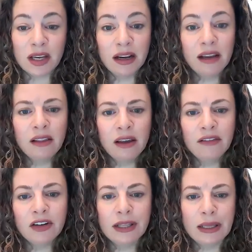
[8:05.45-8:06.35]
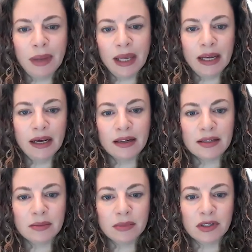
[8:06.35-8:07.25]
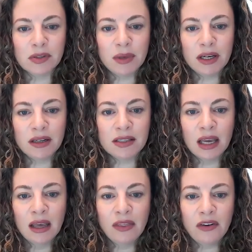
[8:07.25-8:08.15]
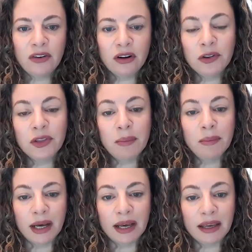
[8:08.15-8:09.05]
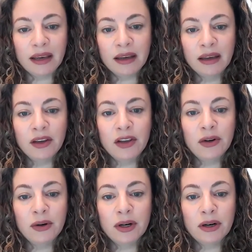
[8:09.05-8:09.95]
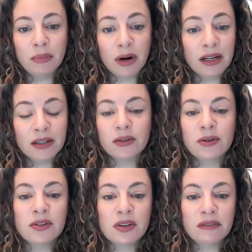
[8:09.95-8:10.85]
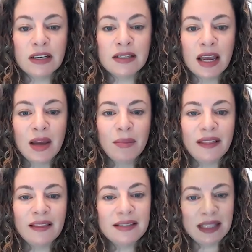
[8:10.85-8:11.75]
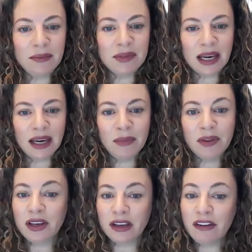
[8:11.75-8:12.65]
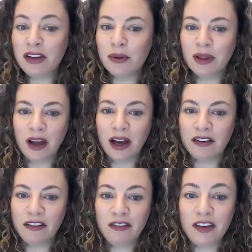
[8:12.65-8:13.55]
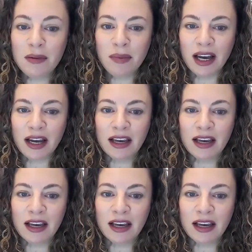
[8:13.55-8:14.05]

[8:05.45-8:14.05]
And I love early paying customers because they're not only buying your product or service, but at the same time, they're giving you a lot of feedback